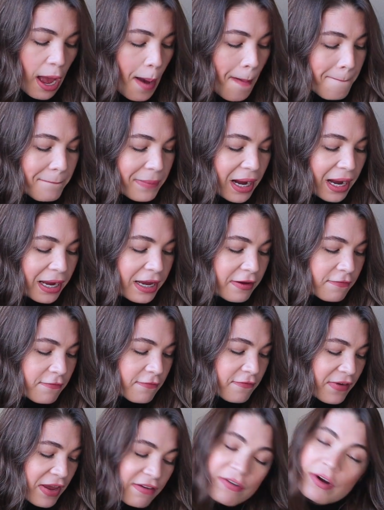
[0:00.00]
My
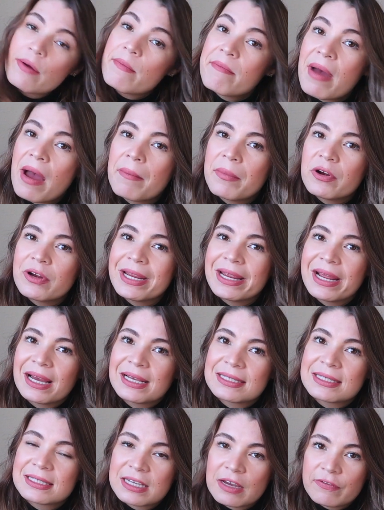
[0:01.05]
favorite memory
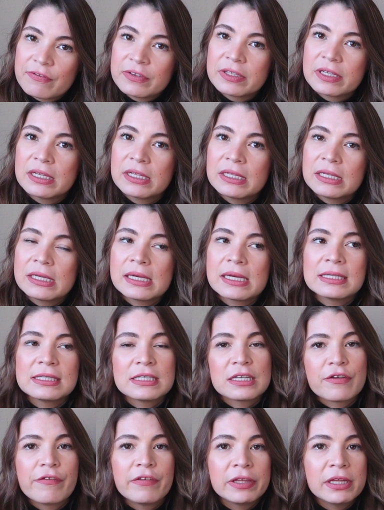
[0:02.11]
is
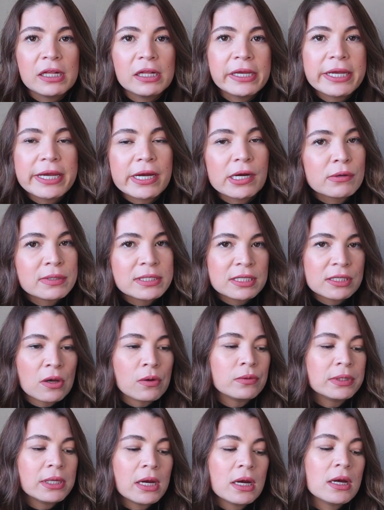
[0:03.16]
definitely
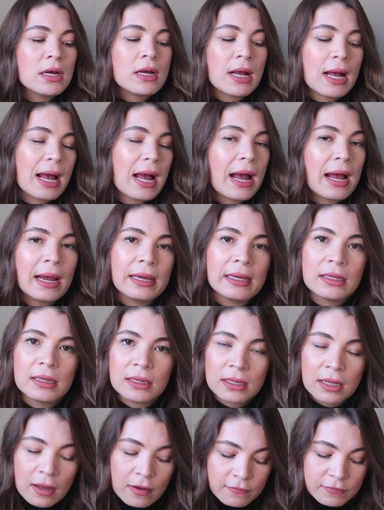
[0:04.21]
Arizona. I
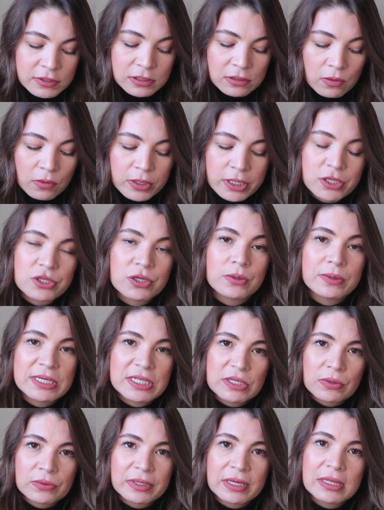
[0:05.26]
loved going to
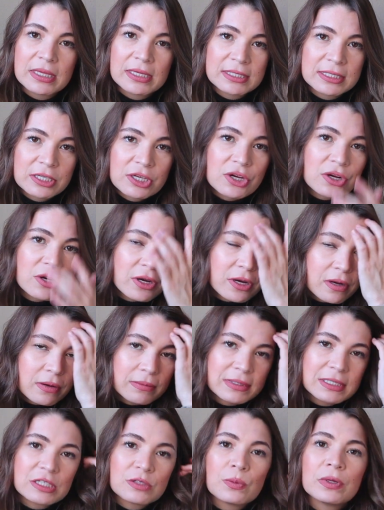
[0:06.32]
Arizona this year. It
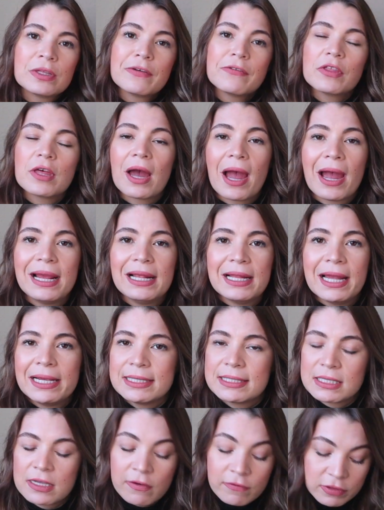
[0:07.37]
was one of the
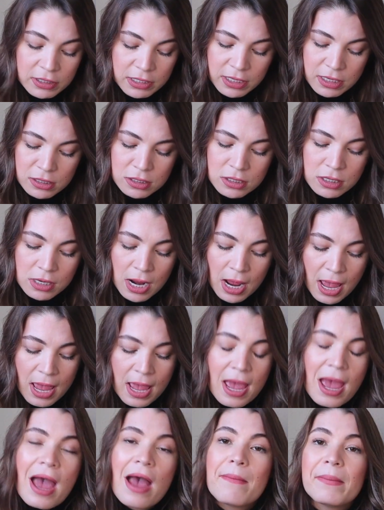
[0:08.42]
highlights of the year.
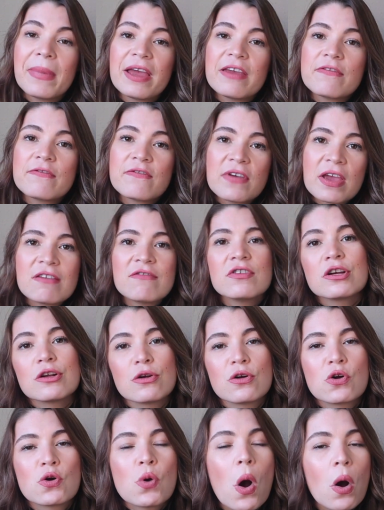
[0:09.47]
And my favorite
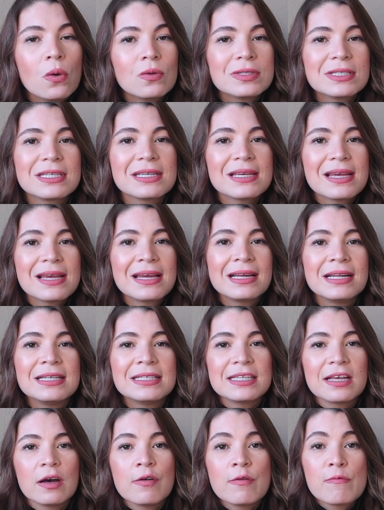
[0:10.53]
quote, it is
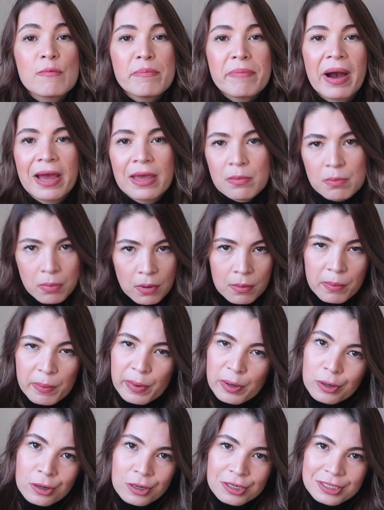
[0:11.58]
a Bible
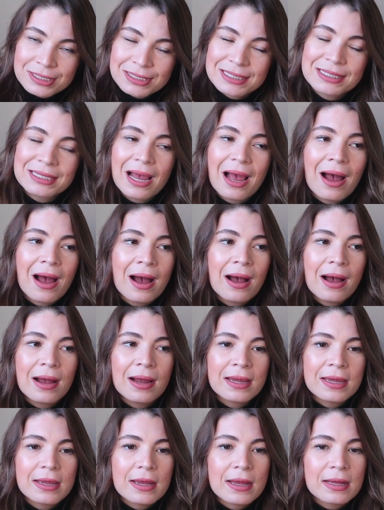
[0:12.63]
verse.
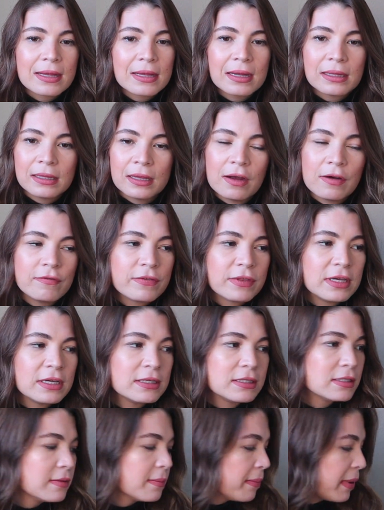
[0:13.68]
I love
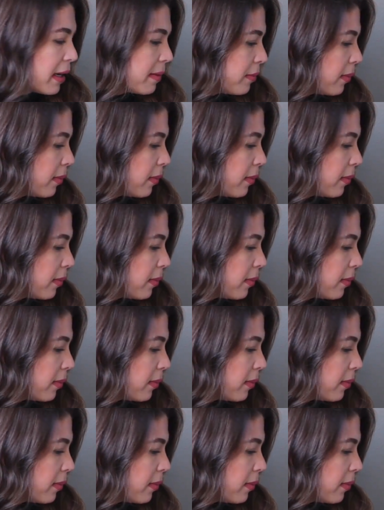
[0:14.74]
this Bible